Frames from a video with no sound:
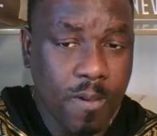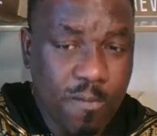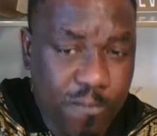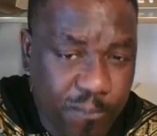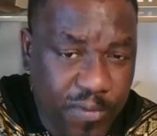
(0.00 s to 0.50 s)

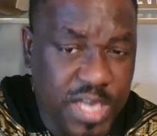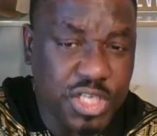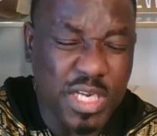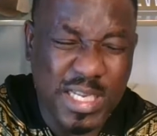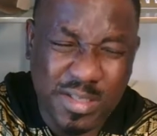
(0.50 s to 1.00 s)

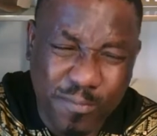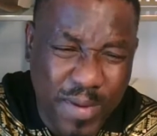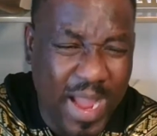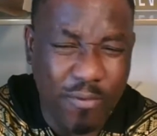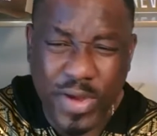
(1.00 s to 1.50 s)
Fish is
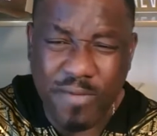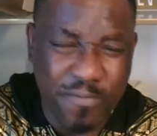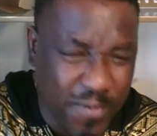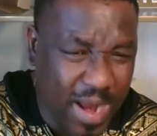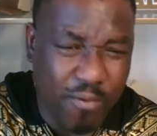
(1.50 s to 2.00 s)
very,
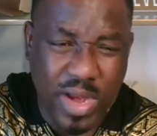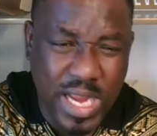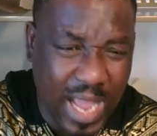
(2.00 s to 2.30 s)
very